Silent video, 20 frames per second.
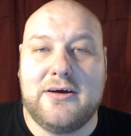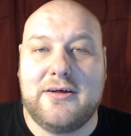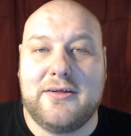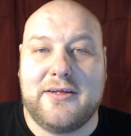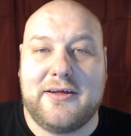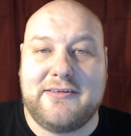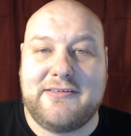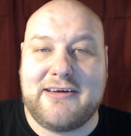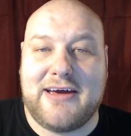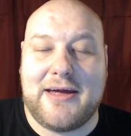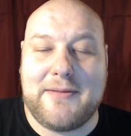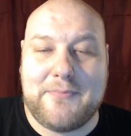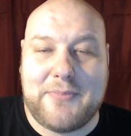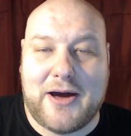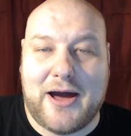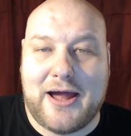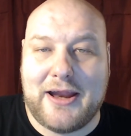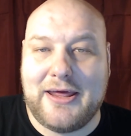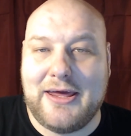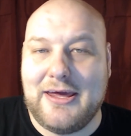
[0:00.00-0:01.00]
the dead
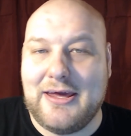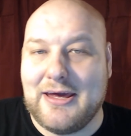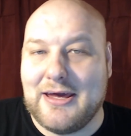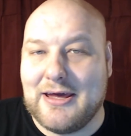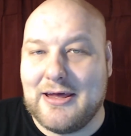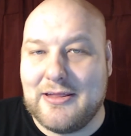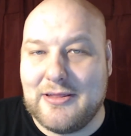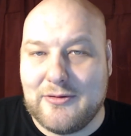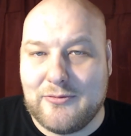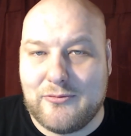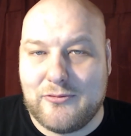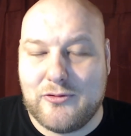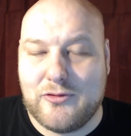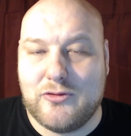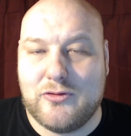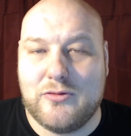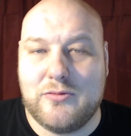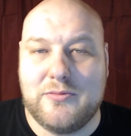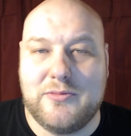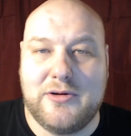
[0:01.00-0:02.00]
body in the
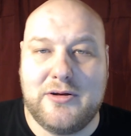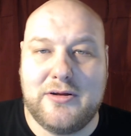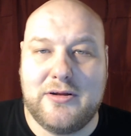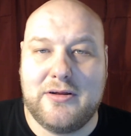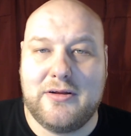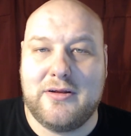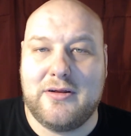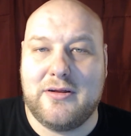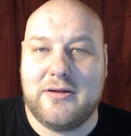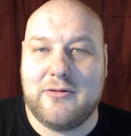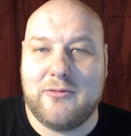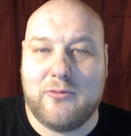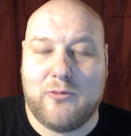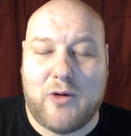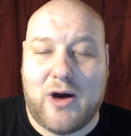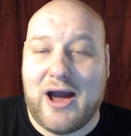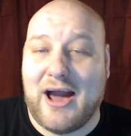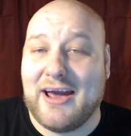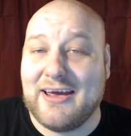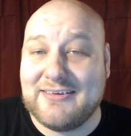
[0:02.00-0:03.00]
room,
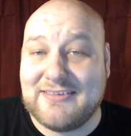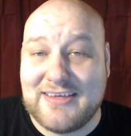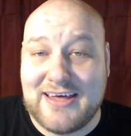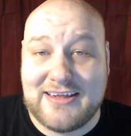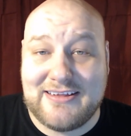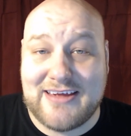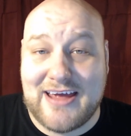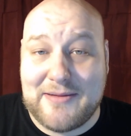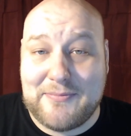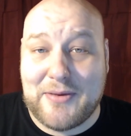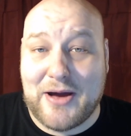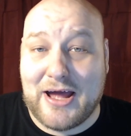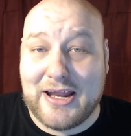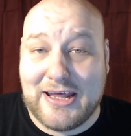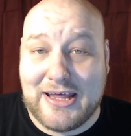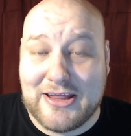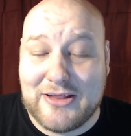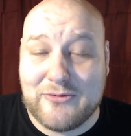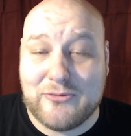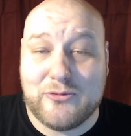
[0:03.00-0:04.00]
why is that dead
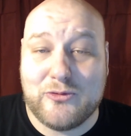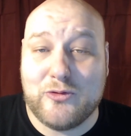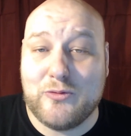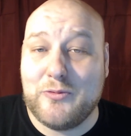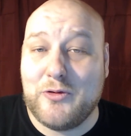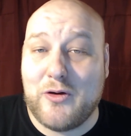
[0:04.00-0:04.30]
body in the room?